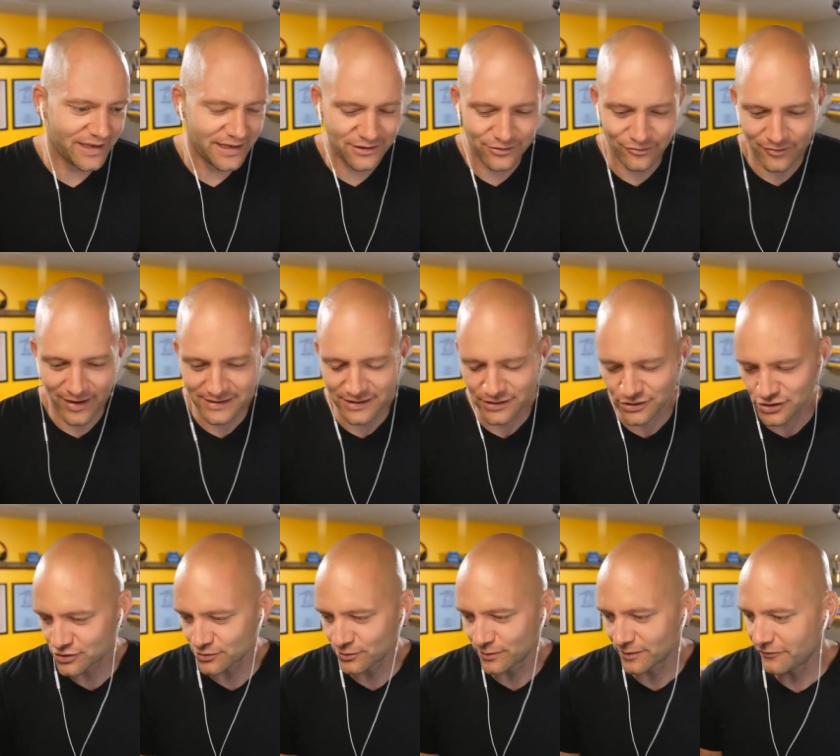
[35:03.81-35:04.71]
He directed a
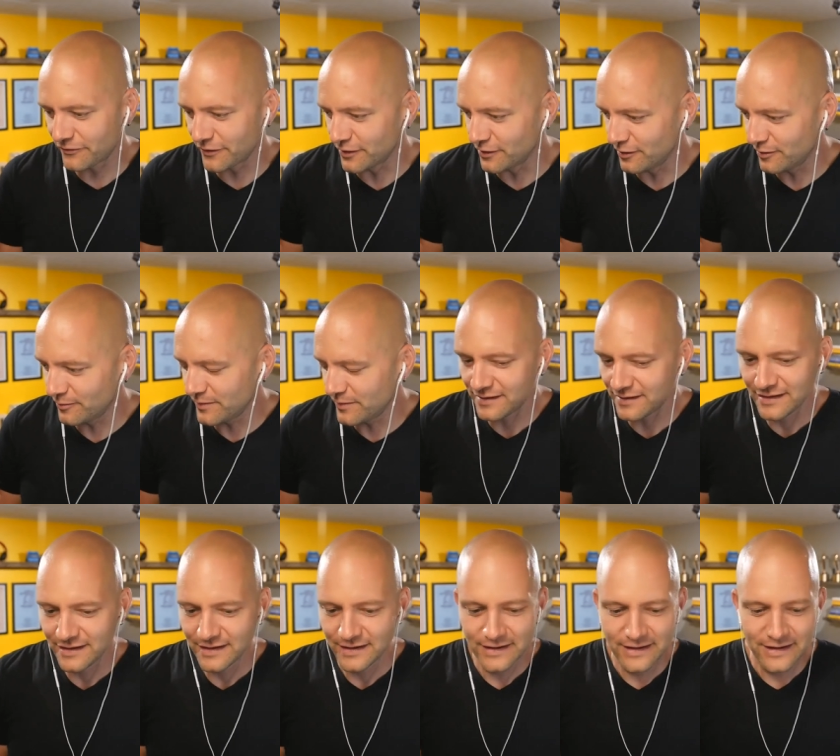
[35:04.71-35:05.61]
short film. It
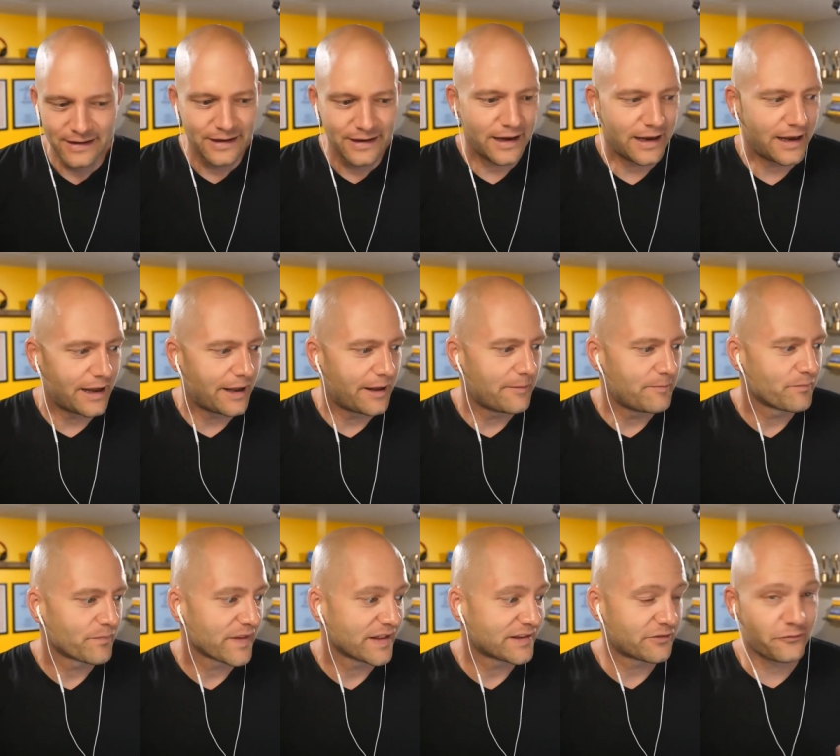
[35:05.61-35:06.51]

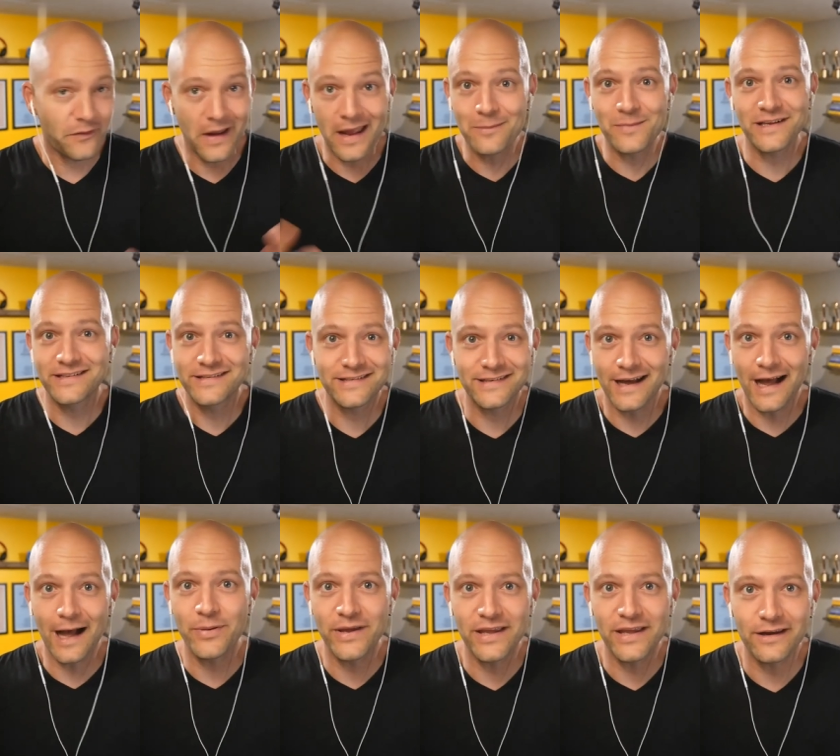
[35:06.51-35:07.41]
um, it's famous
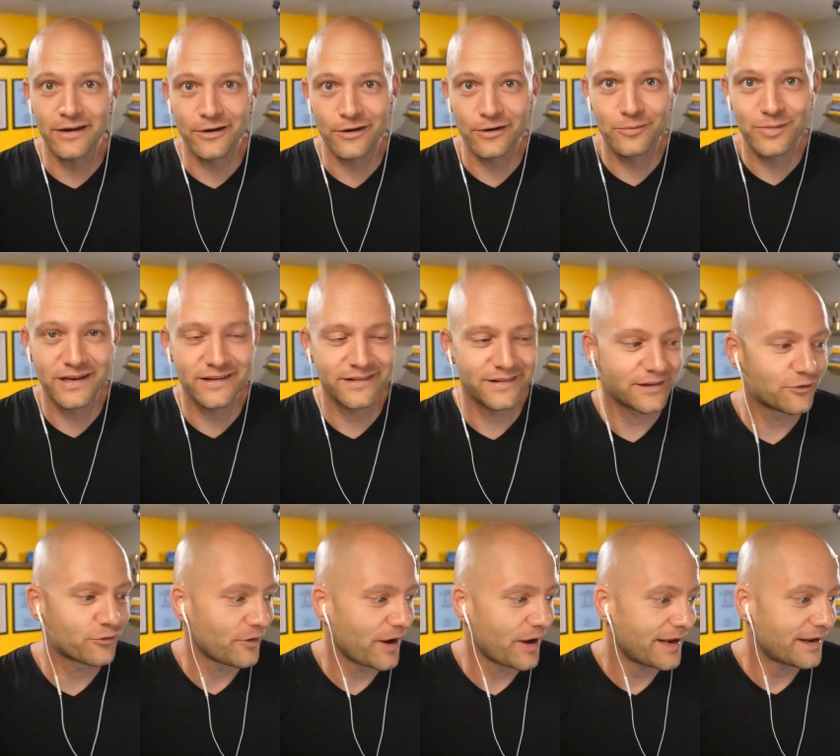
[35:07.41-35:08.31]
up here because it
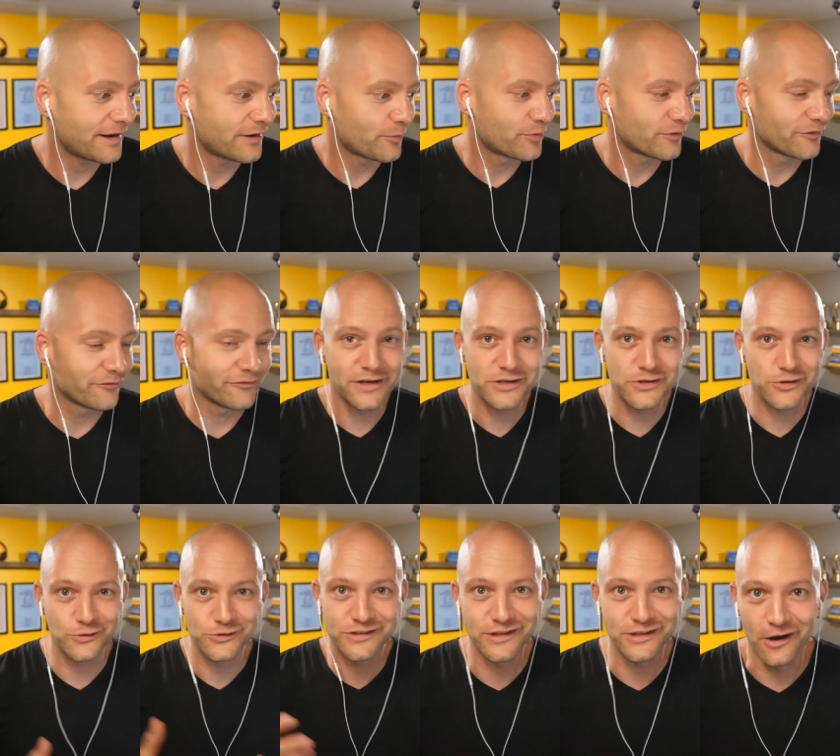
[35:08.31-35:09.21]
created our
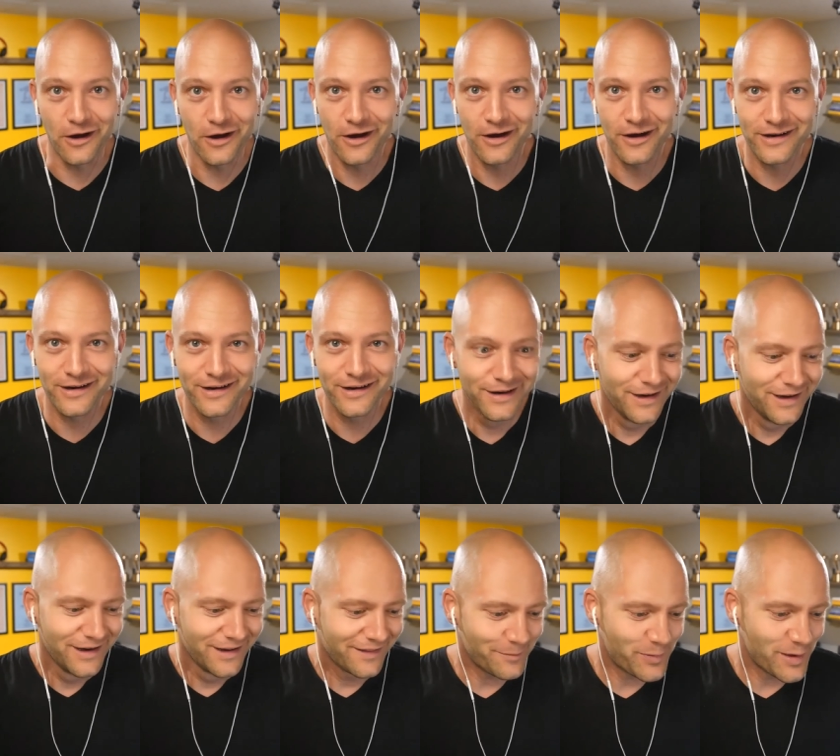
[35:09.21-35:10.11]
provincial song
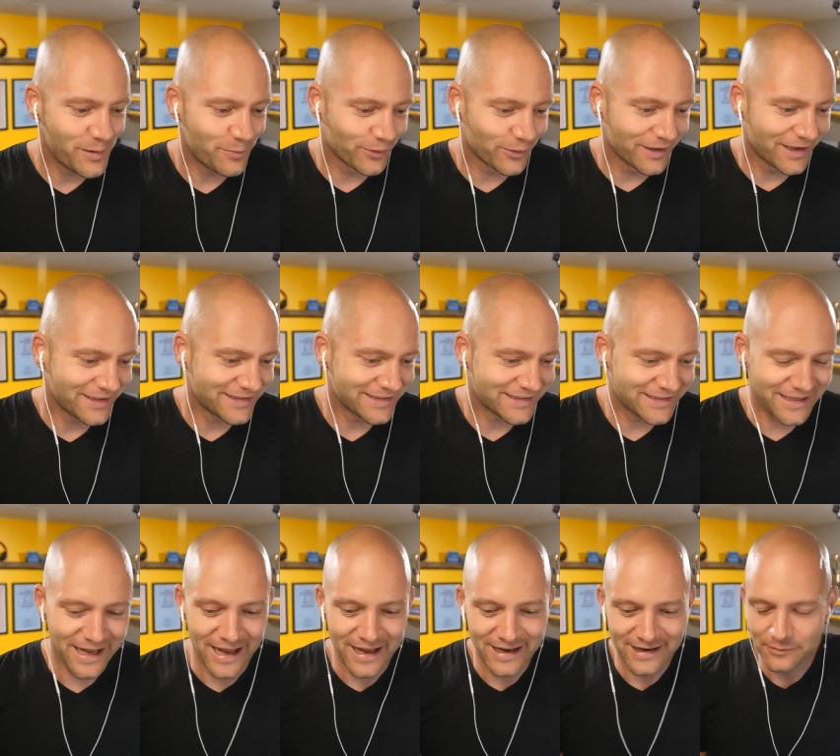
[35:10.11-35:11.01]
that people like to
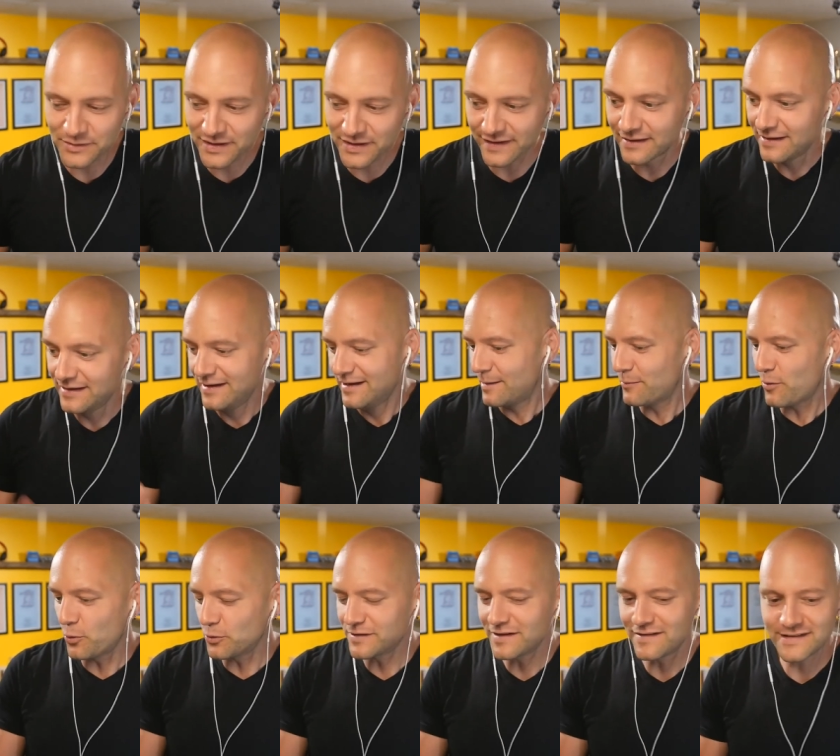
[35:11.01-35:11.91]
say. And I was like,
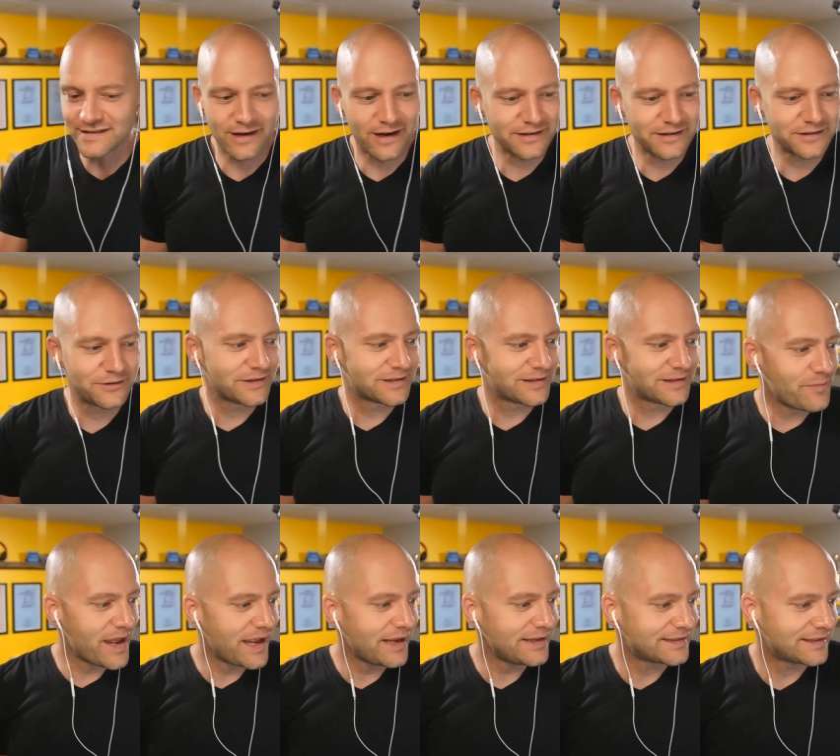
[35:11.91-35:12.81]
holding this Oscar and it's
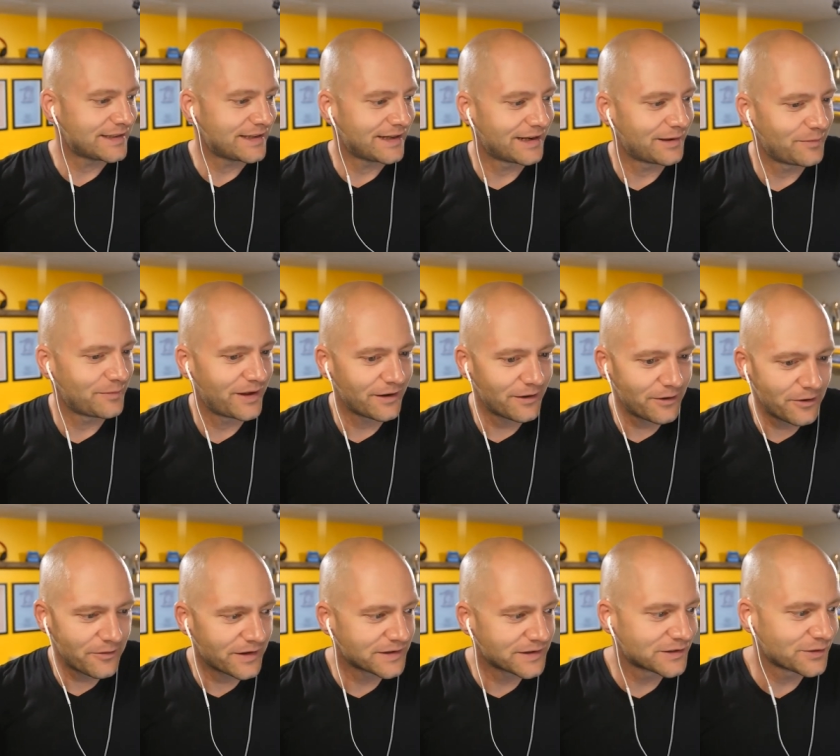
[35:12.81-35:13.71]
amazing. And I'm like,
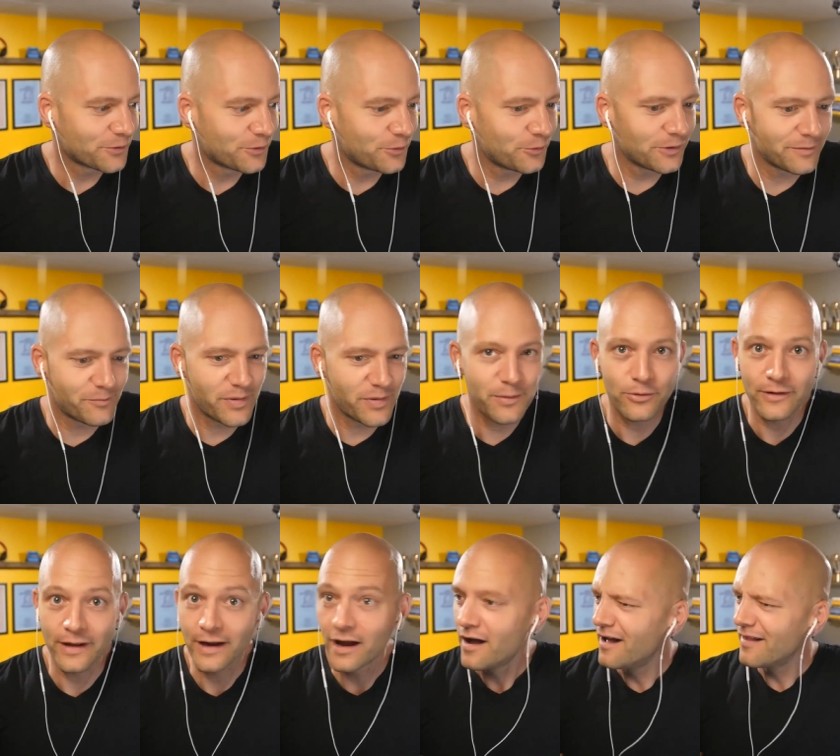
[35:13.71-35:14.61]
oh, that's so cool. And people
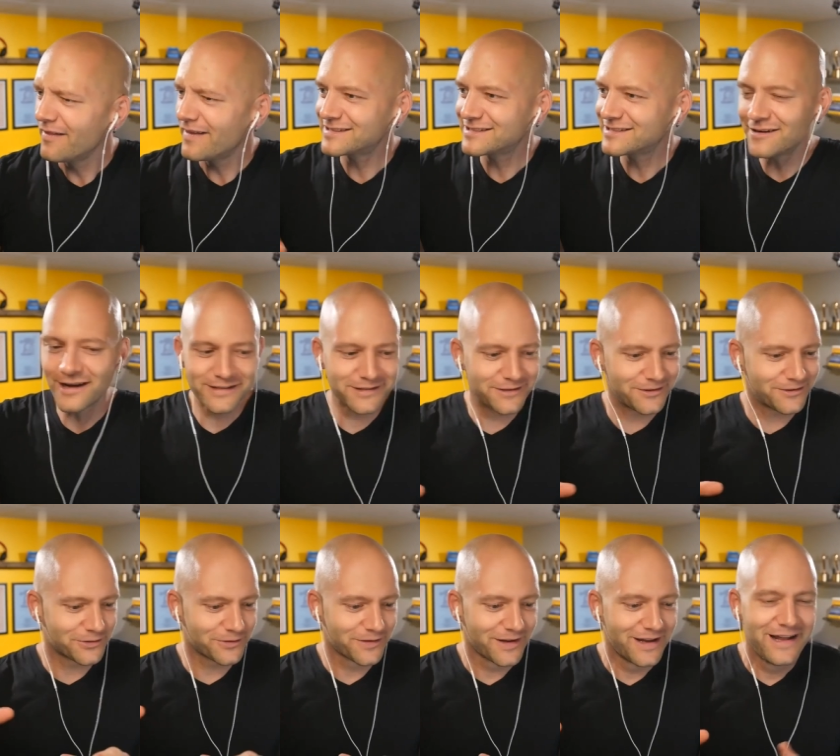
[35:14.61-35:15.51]
are like, oh, that's an Oscar.
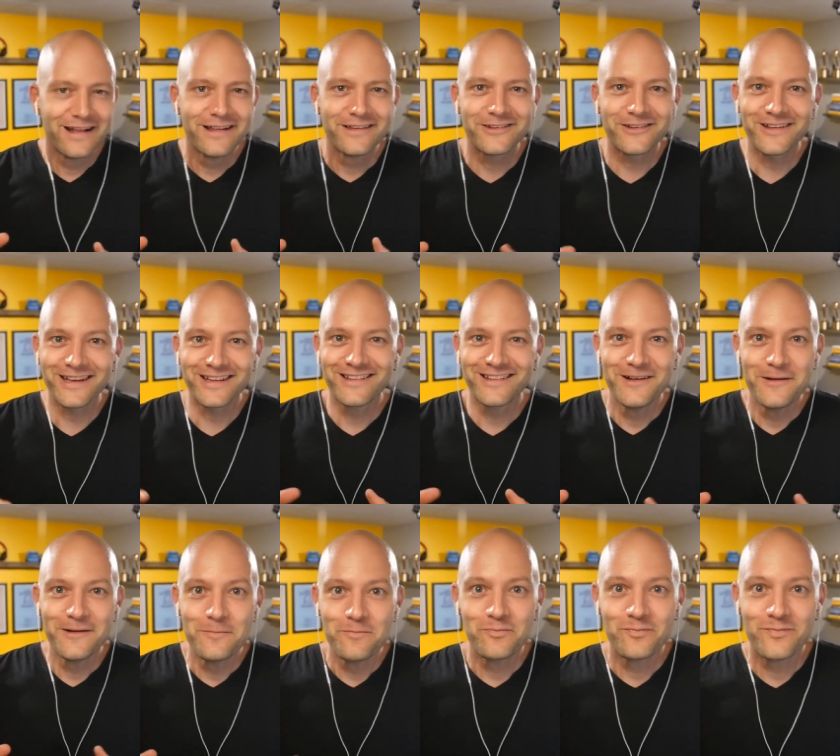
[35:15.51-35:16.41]
And so, so like,
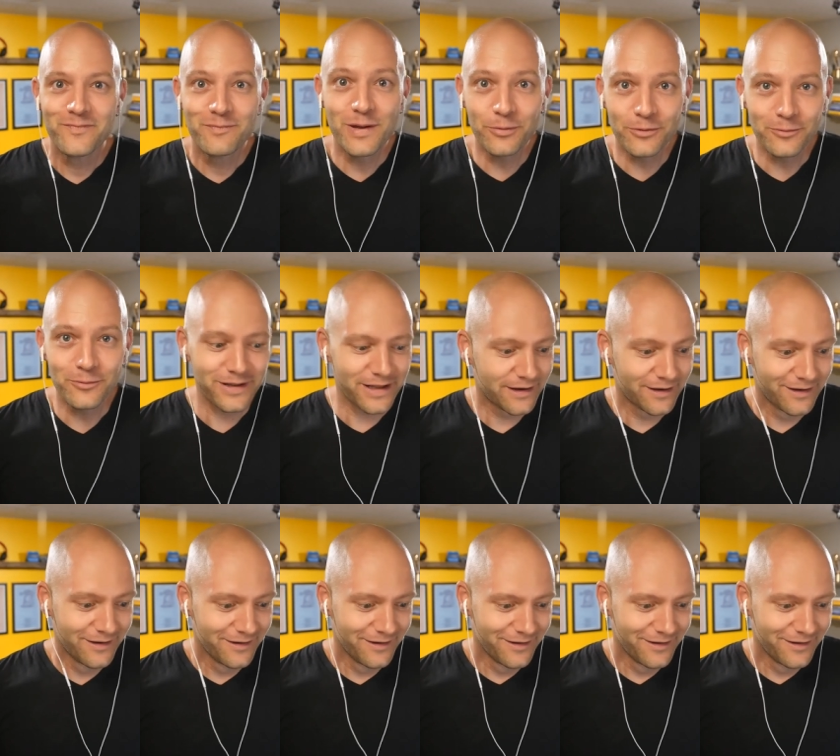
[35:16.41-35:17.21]
people be like,